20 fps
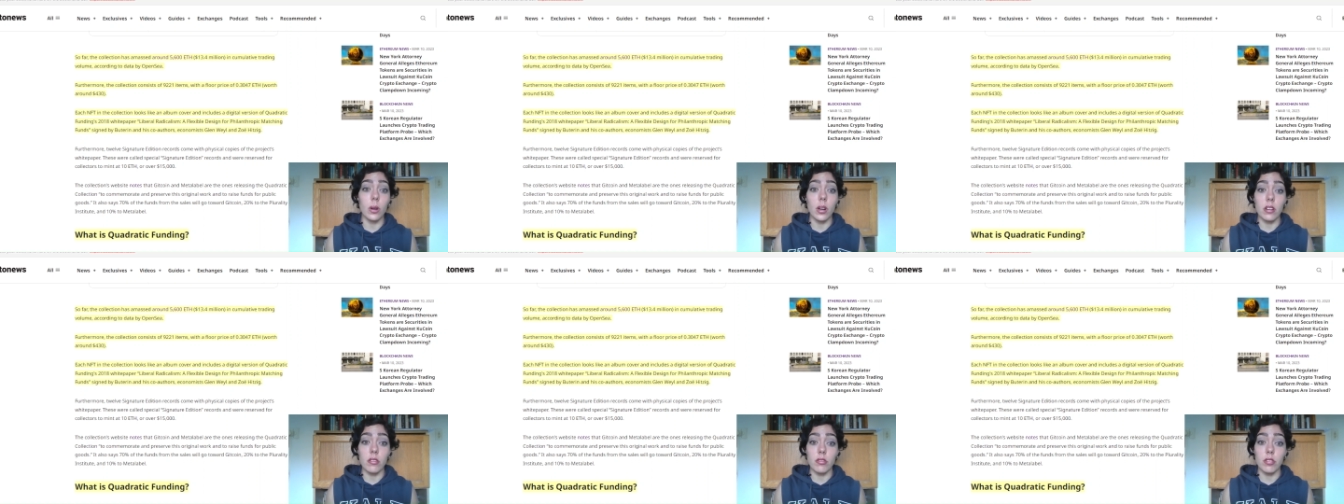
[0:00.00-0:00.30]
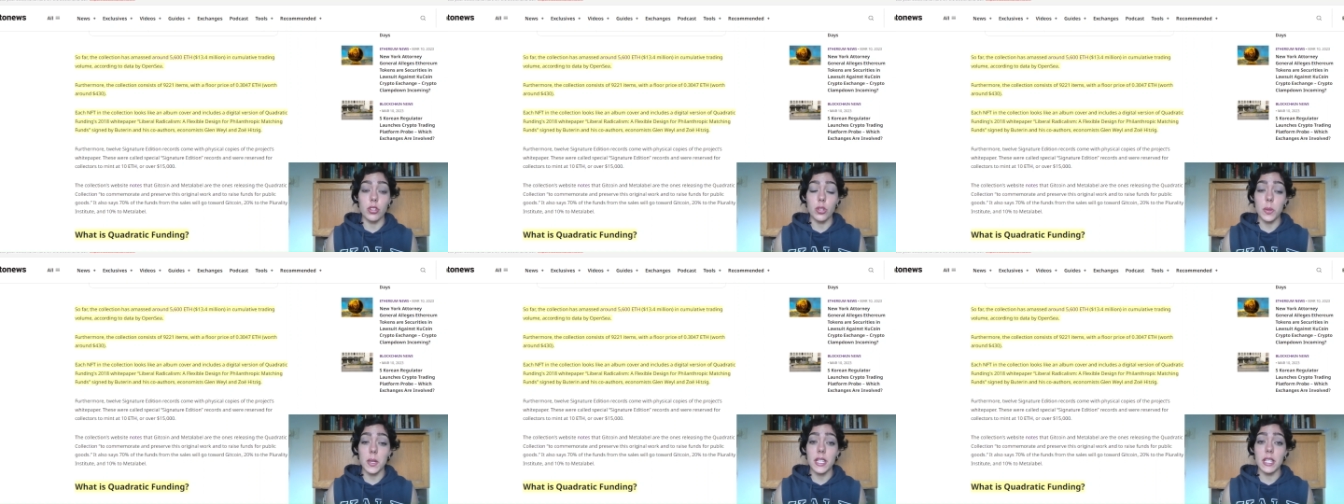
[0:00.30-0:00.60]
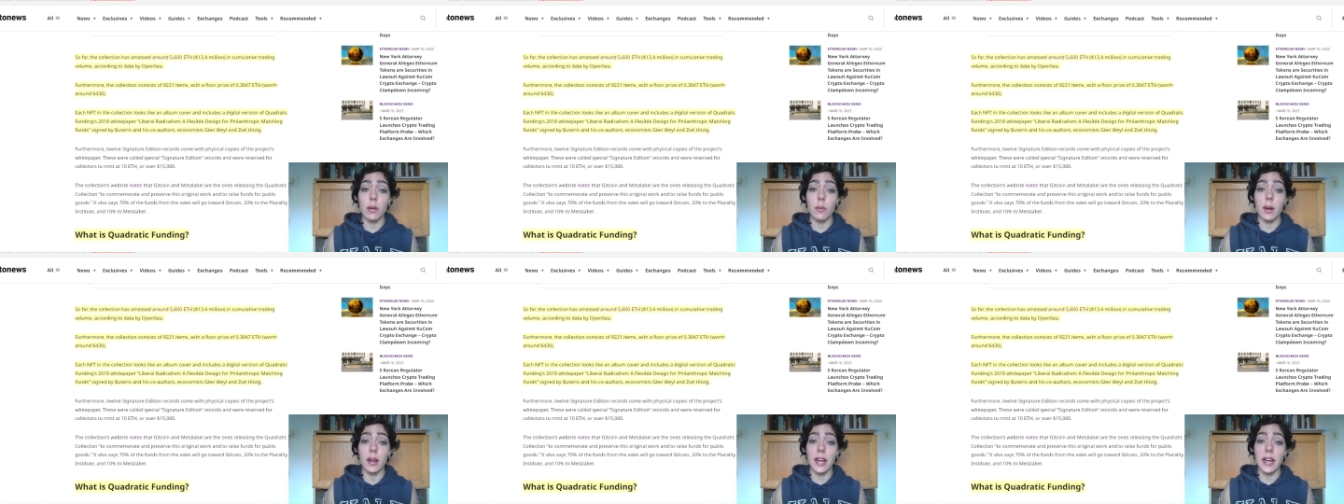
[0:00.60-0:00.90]
hundred
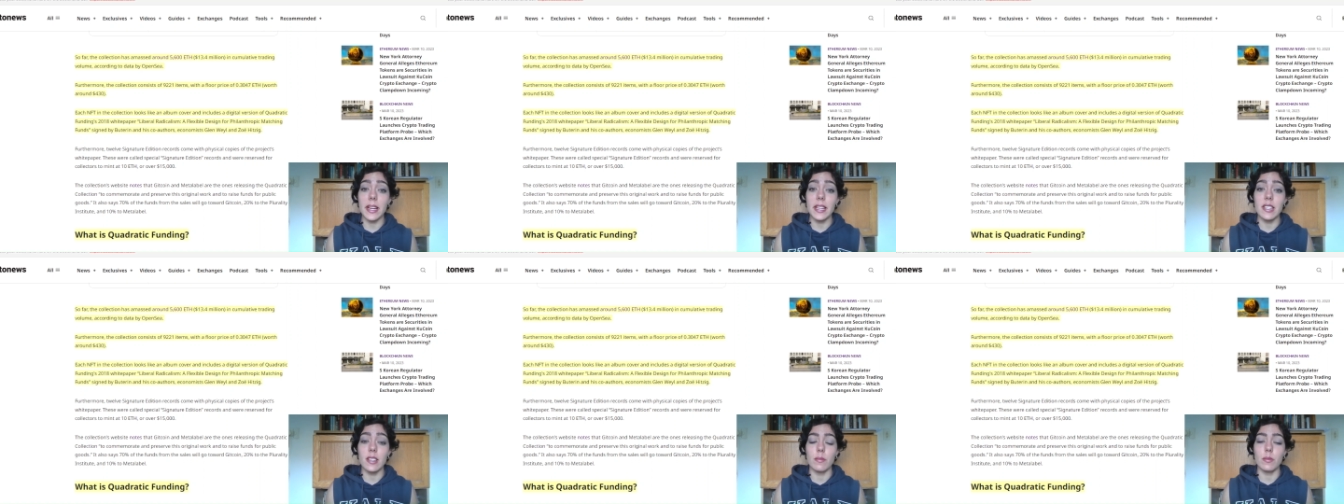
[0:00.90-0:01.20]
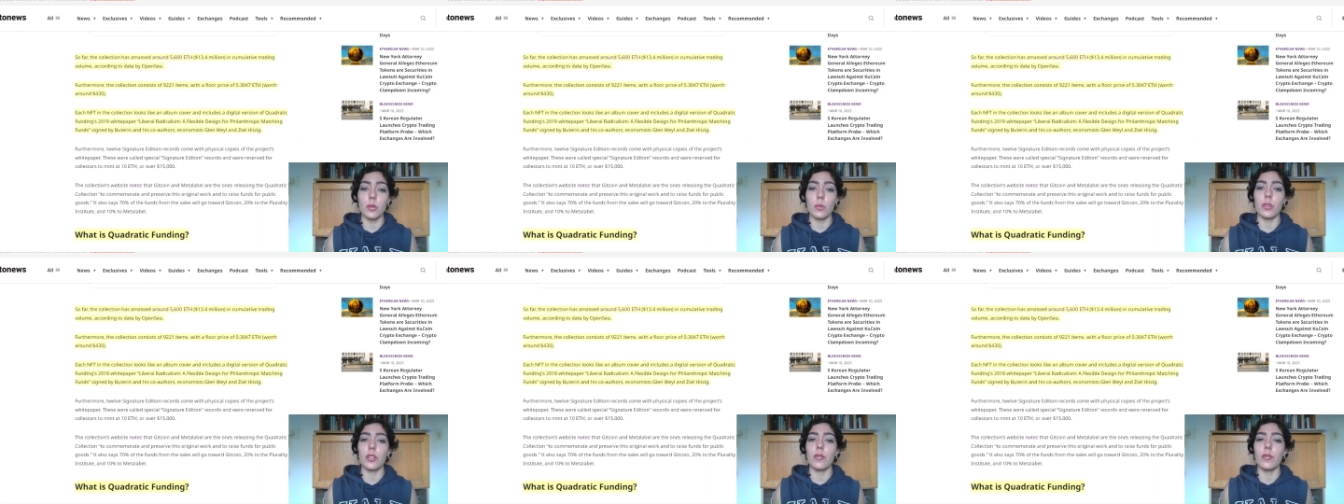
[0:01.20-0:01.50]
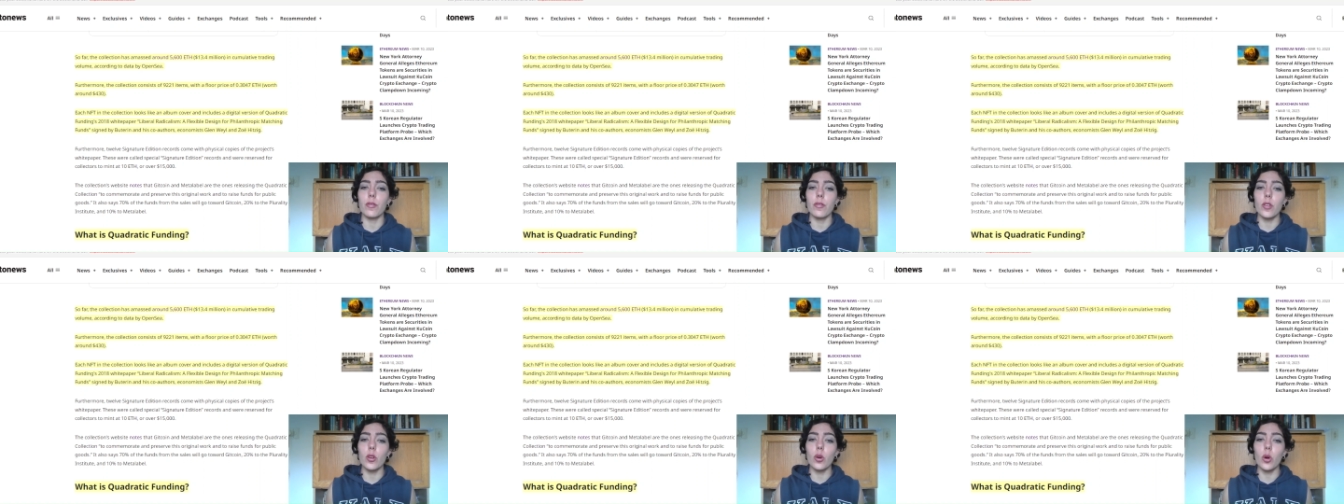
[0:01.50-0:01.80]
twenty-one items with a
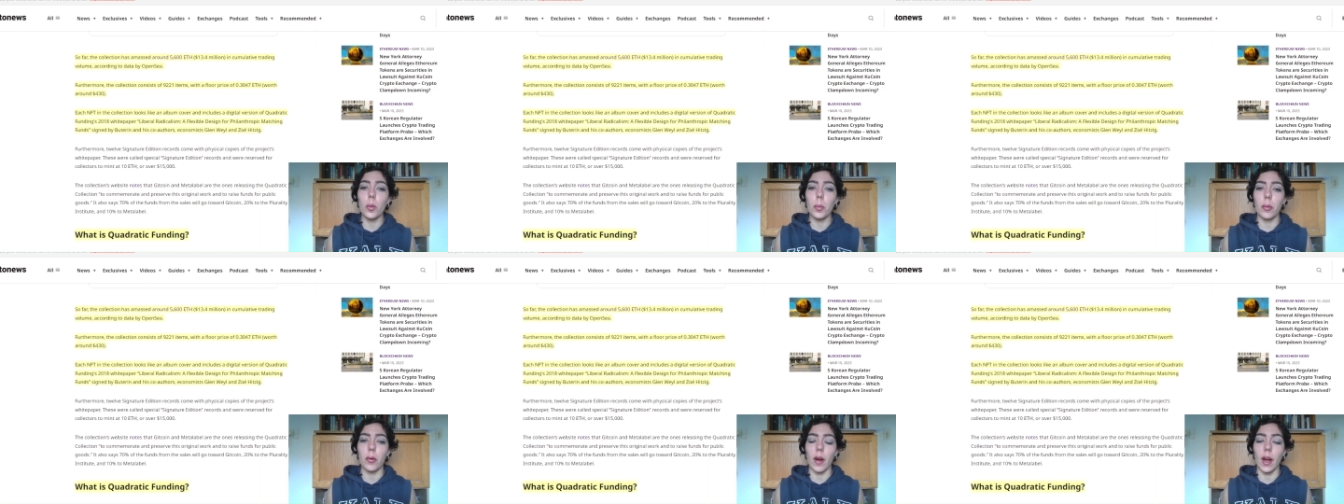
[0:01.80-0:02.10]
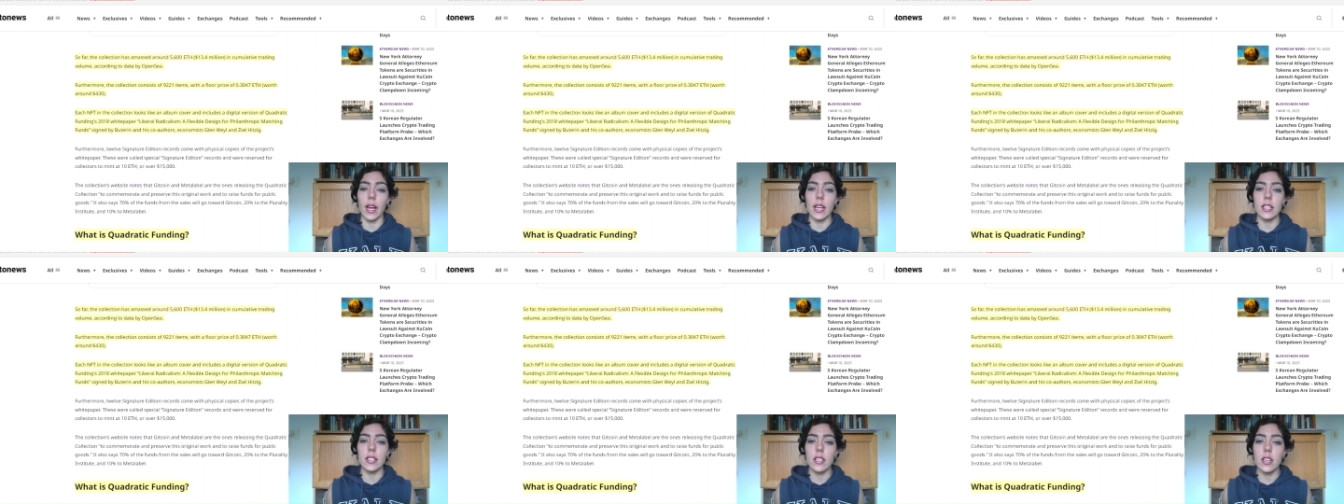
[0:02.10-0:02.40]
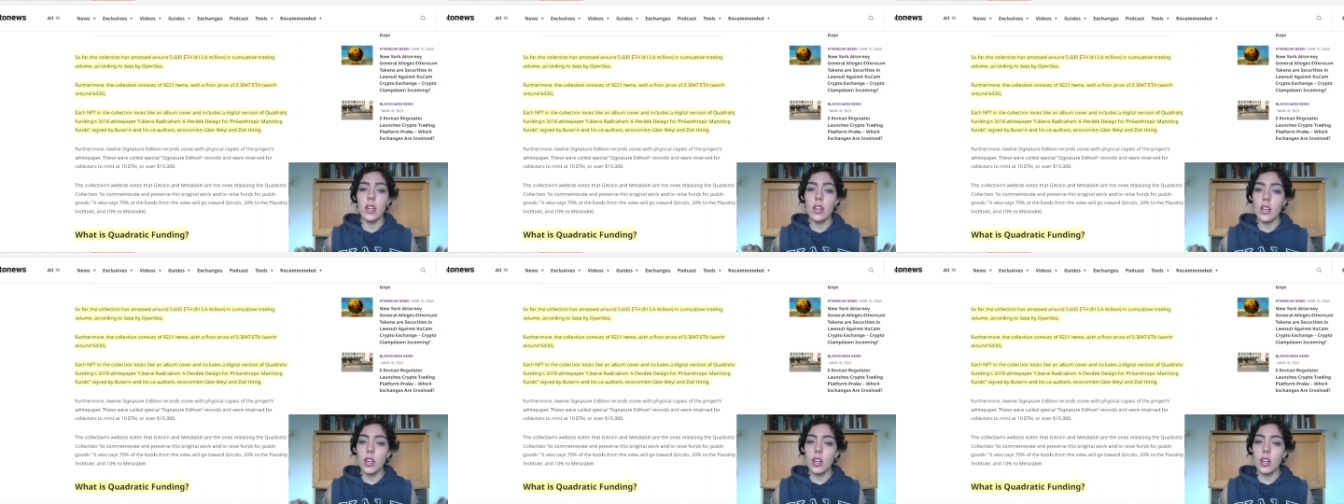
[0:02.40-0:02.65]
floor price